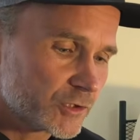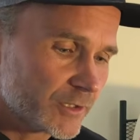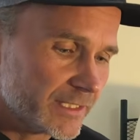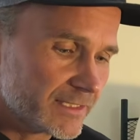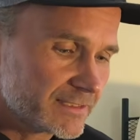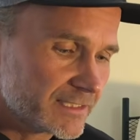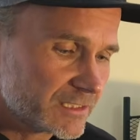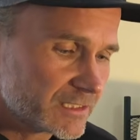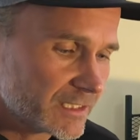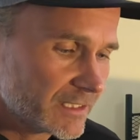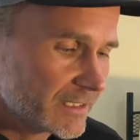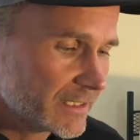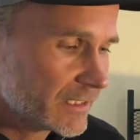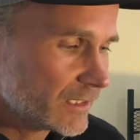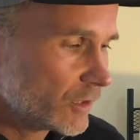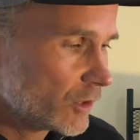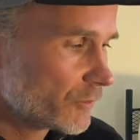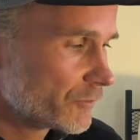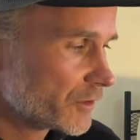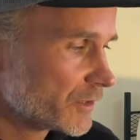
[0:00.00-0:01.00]
transitioning
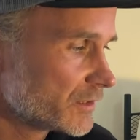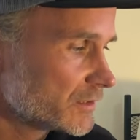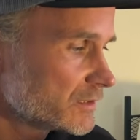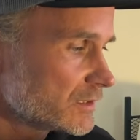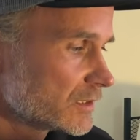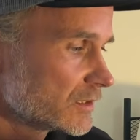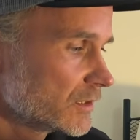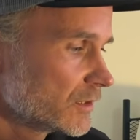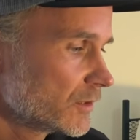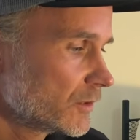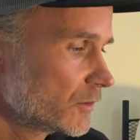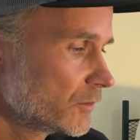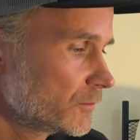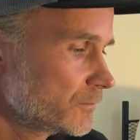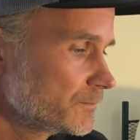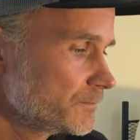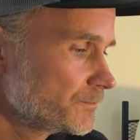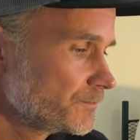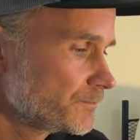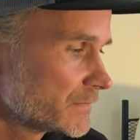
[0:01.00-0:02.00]
over
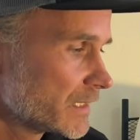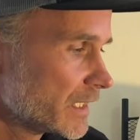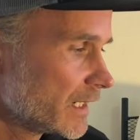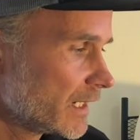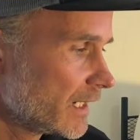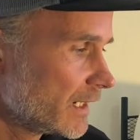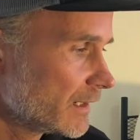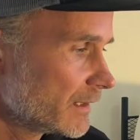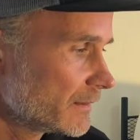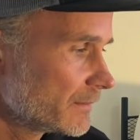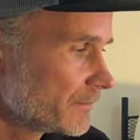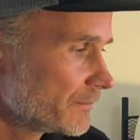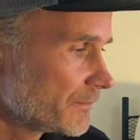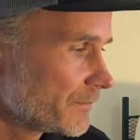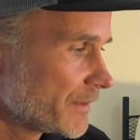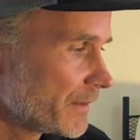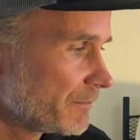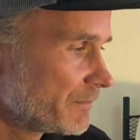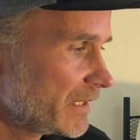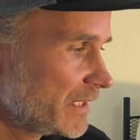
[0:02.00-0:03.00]
to the
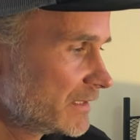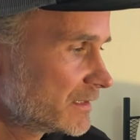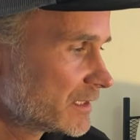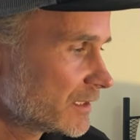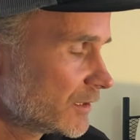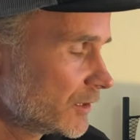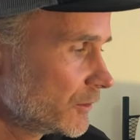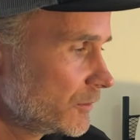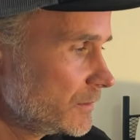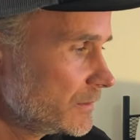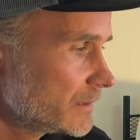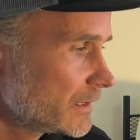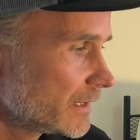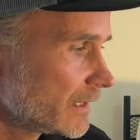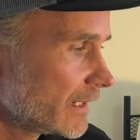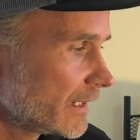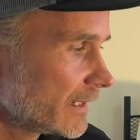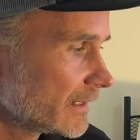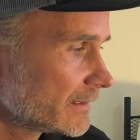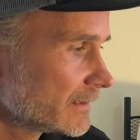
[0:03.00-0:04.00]
P2,
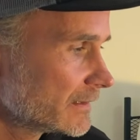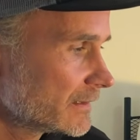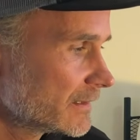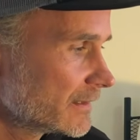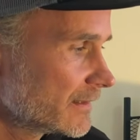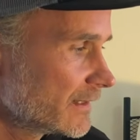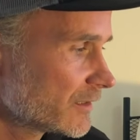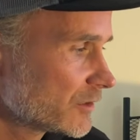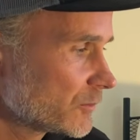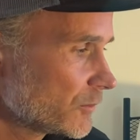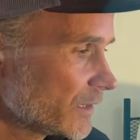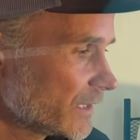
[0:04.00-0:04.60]
and this